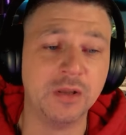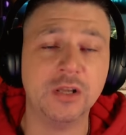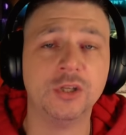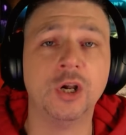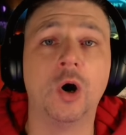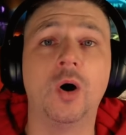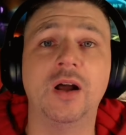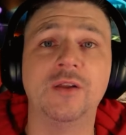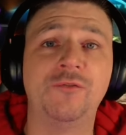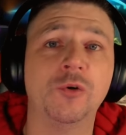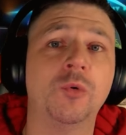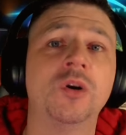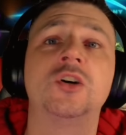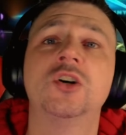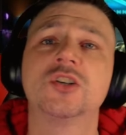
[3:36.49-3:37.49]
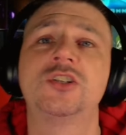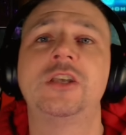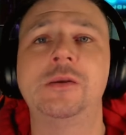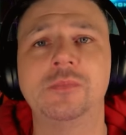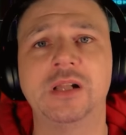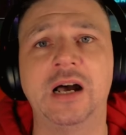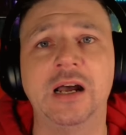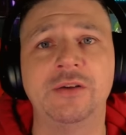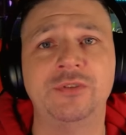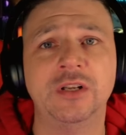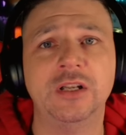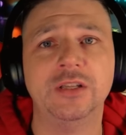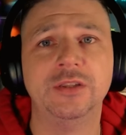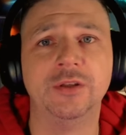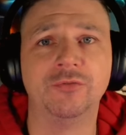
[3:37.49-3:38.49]
Yo, and if you want to go see them live,
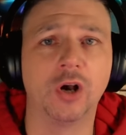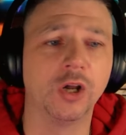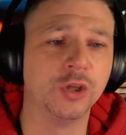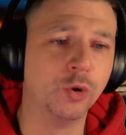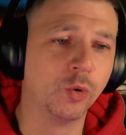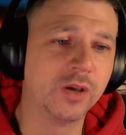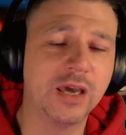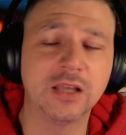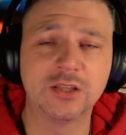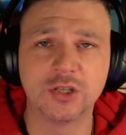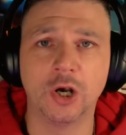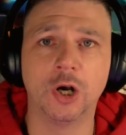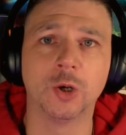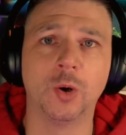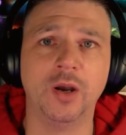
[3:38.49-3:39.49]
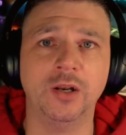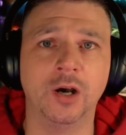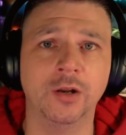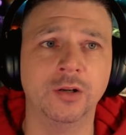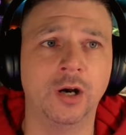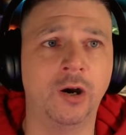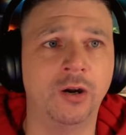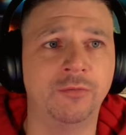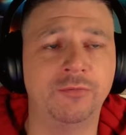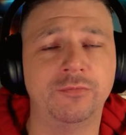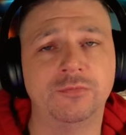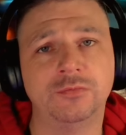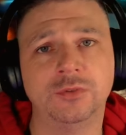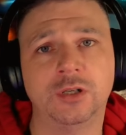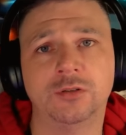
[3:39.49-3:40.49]
they've got a U K tour going on. Or if,
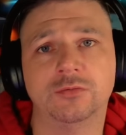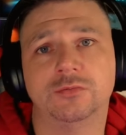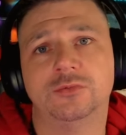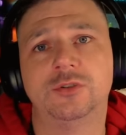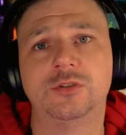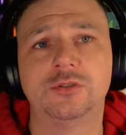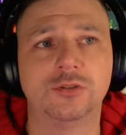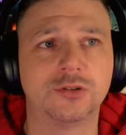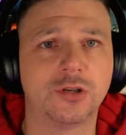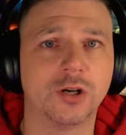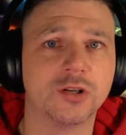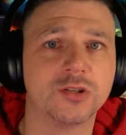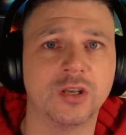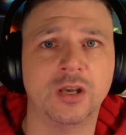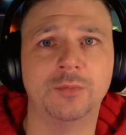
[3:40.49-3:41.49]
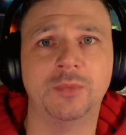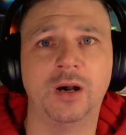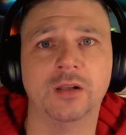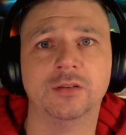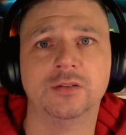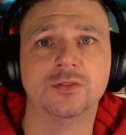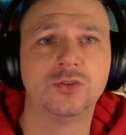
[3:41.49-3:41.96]
yo, just, just go see them, man.